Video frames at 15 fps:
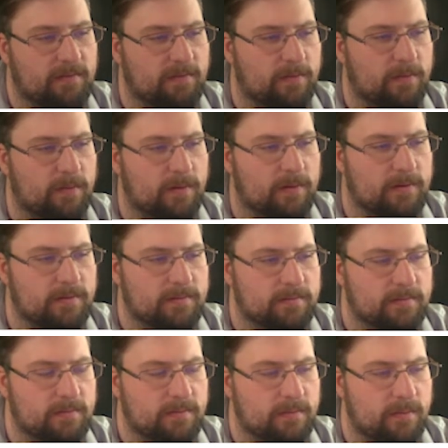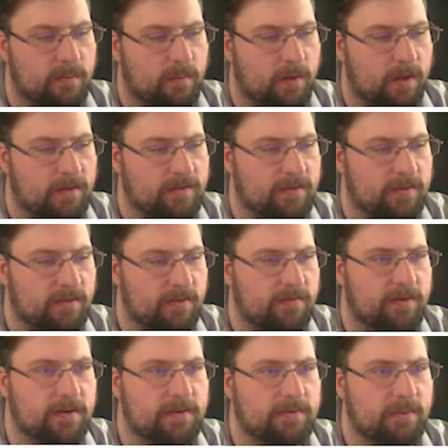for walls. The
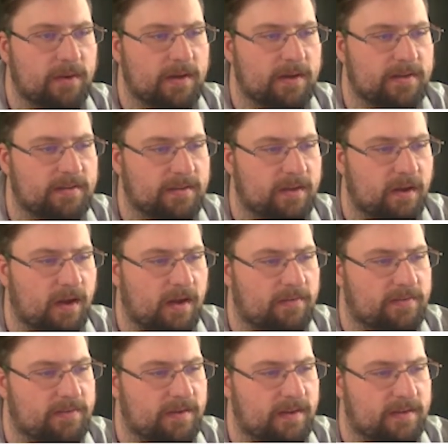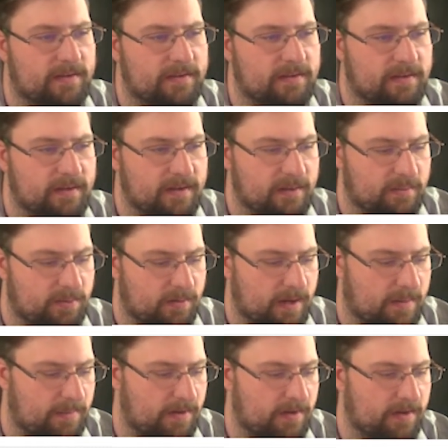first one is the offset
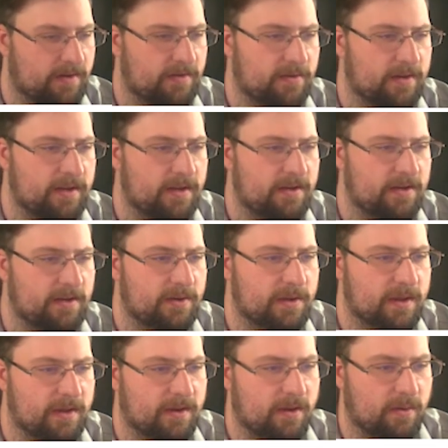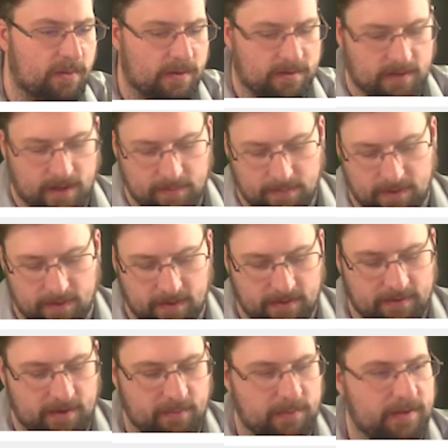parameter. So here you can go and type in,
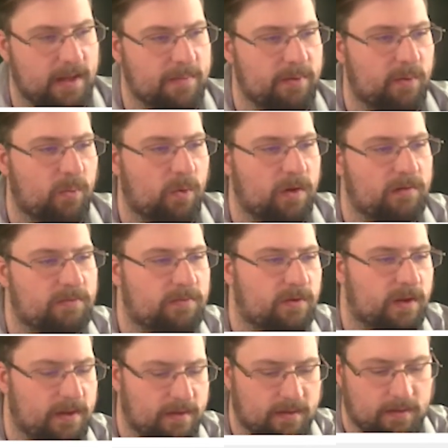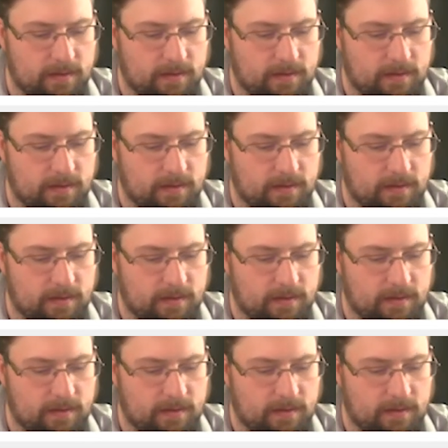let's say we type in 1 foot.